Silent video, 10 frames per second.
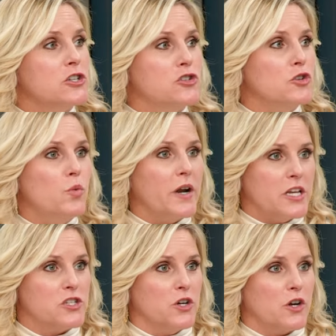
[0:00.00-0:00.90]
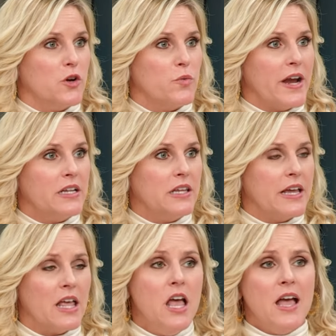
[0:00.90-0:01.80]
do what it took, right?
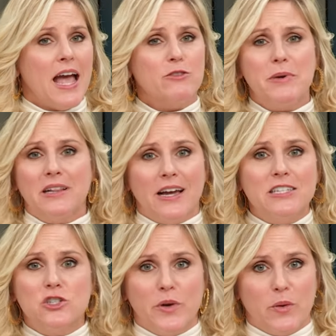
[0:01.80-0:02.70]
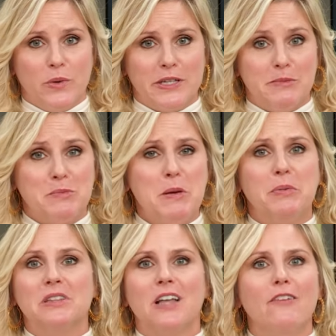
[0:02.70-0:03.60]
Like everybody liked Grant Williams.
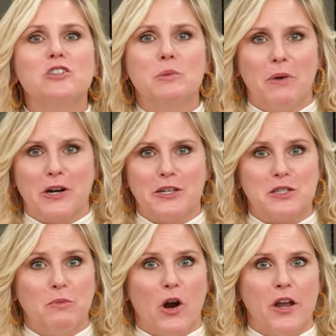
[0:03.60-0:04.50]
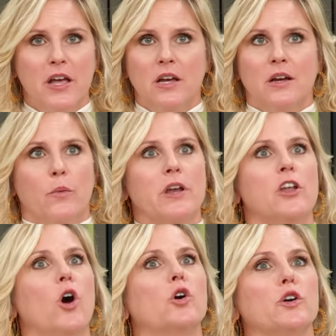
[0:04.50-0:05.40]
People loved Marcus Smart. We
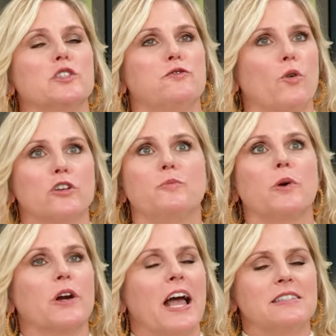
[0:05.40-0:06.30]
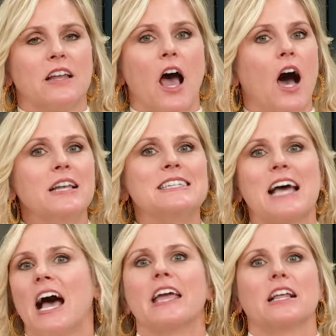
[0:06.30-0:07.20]
know Chris Forsberg has an
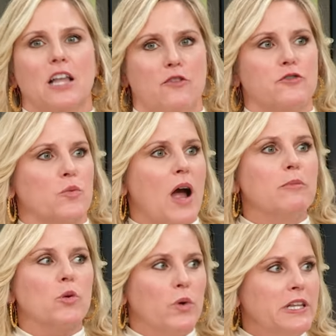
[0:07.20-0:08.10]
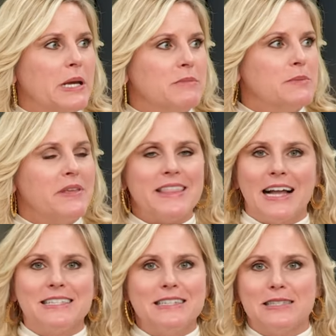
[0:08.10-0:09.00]
undying love for Robert Williams, but
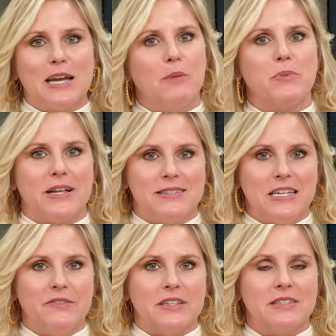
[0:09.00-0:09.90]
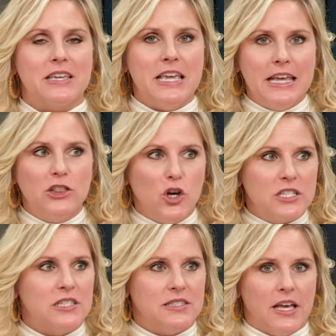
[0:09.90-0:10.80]
that didn't stop Brad Stevens. He
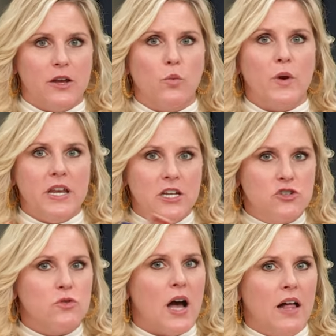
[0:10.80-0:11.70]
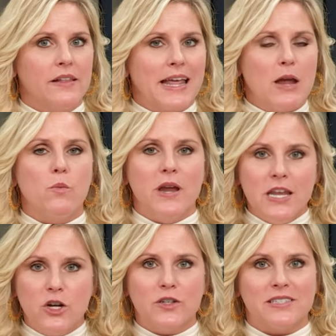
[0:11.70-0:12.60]
looked and said, "We need Jrue Holiday. We
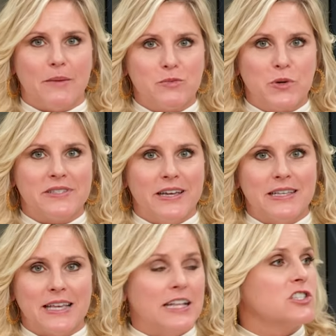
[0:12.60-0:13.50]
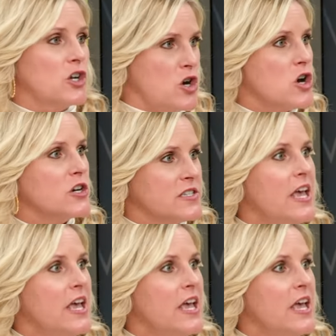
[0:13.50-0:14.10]
need Kristaps Porzingis. It's going to hurt